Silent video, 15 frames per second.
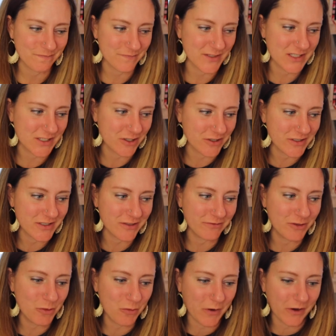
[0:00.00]
series,
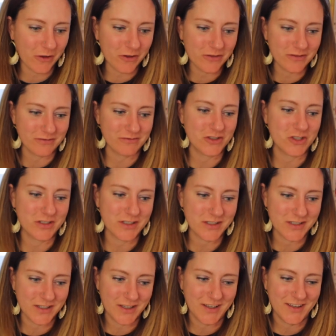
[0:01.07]
if you will,
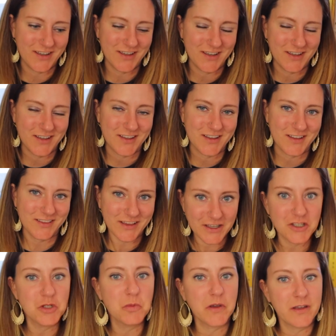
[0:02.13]
just
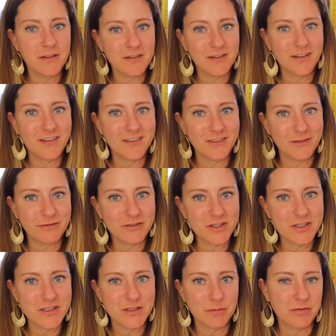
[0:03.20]
letting you in on the
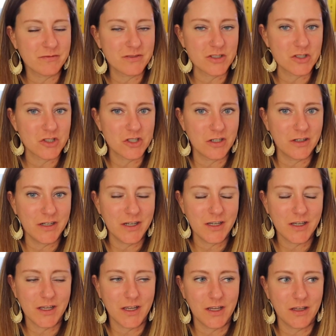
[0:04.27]
first step of this
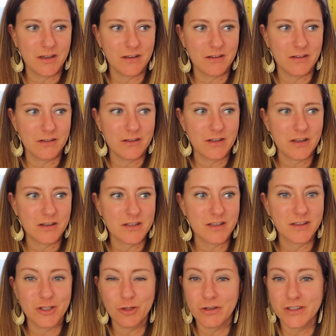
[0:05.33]
journey, and
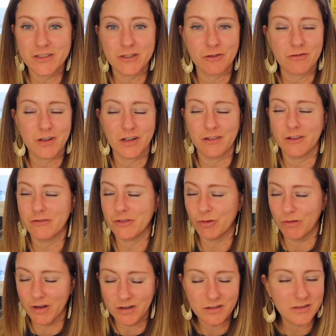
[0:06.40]
to let you guys know I love
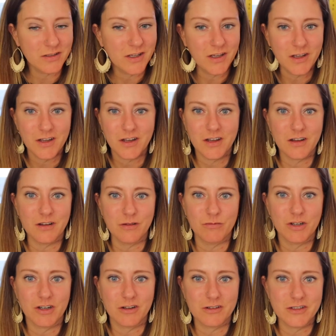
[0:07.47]
you all,
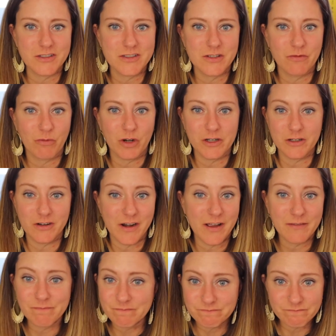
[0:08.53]
regardless of where you're
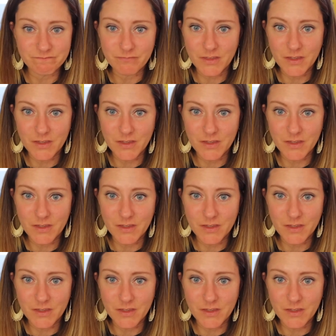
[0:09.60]
at